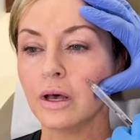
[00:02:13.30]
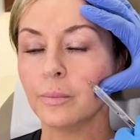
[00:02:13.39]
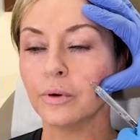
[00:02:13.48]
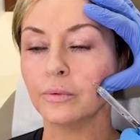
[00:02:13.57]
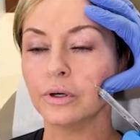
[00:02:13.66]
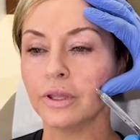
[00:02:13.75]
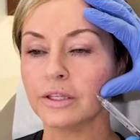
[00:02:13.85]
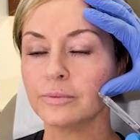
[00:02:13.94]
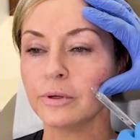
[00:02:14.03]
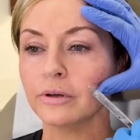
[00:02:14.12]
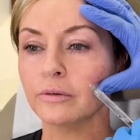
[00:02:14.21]
Well, that's
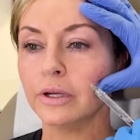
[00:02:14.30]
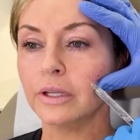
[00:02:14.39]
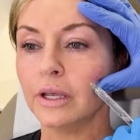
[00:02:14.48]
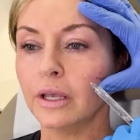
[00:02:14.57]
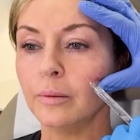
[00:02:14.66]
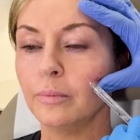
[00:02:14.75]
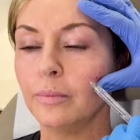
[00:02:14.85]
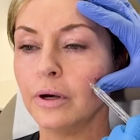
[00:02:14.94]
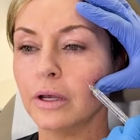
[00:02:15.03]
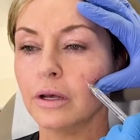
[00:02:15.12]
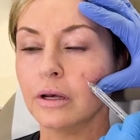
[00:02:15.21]
probably Retin-A,
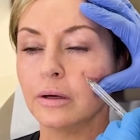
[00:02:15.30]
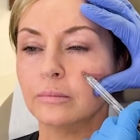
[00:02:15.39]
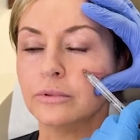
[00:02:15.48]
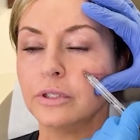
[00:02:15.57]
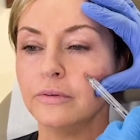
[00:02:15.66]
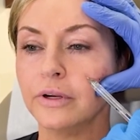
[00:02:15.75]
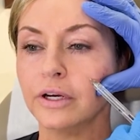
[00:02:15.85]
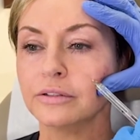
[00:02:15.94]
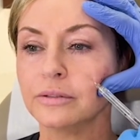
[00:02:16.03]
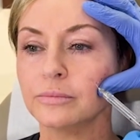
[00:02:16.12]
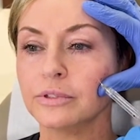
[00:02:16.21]
but to even out
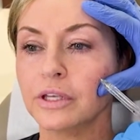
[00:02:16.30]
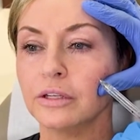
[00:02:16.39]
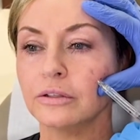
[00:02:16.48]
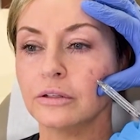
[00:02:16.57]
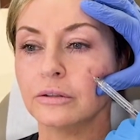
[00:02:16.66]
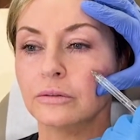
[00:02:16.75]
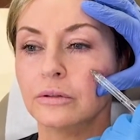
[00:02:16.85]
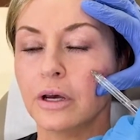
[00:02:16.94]
some skin tone,